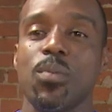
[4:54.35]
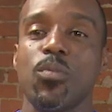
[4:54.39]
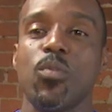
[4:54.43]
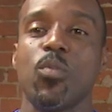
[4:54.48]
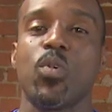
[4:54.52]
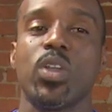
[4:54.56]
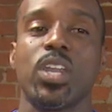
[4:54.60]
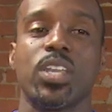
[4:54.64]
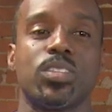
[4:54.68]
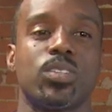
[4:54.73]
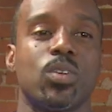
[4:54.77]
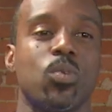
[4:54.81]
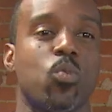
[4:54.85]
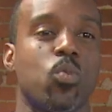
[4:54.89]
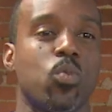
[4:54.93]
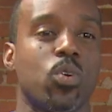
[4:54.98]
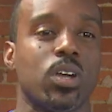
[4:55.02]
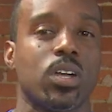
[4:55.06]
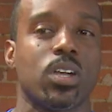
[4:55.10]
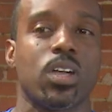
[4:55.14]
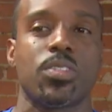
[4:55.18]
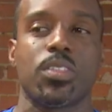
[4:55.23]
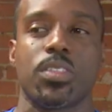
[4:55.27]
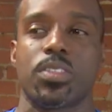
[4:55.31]
am willing to
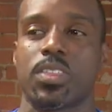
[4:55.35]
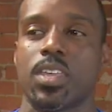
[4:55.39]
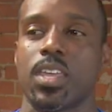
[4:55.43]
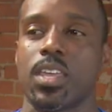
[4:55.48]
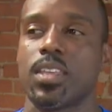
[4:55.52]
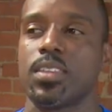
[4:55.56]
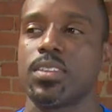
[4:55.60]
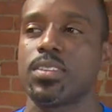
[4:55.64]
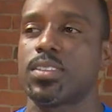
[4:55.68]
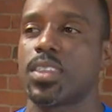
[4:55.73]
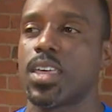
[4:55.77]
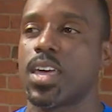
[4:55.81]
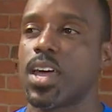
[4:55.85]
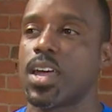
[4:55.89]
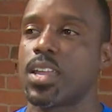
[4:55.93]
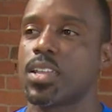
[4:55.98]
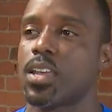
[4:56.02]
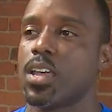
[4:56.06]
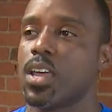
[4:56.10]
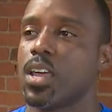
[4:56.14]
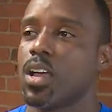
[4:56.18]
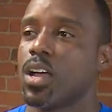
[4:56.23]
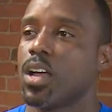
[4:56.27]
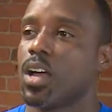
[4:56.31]
work on the things
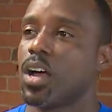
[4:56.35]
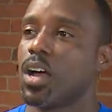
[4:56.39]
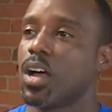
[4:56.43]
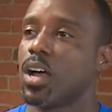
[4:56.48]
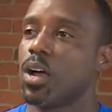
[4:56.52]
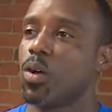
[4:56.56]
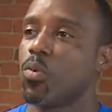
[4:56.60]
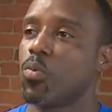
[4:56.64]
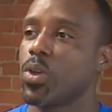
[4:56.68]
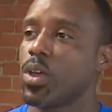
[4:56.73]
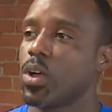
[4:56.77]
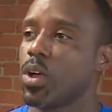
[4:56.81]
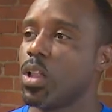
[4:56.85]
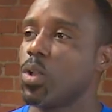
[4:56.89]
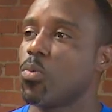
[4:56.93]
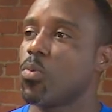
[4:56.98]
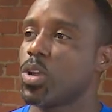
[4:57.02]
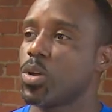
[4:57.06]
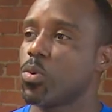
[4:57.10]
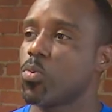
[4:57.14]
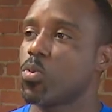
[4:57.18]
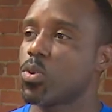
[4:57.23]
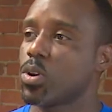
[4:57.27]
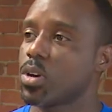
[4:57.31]
that we all
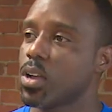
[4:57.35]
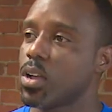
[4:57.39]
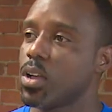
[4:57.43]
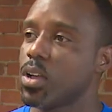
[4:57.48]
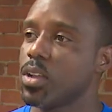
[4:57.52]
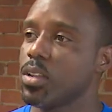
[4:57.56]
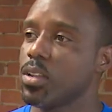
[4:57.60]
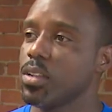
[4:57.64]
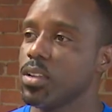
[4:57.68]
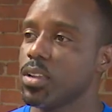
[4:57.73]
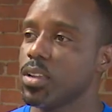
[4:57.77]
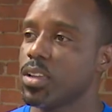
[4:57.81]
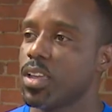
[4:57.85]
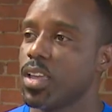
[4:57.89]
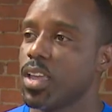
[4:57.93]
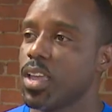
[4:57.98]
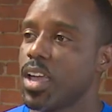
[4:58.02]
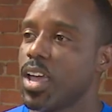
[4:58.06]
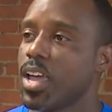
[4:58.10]
want to work on.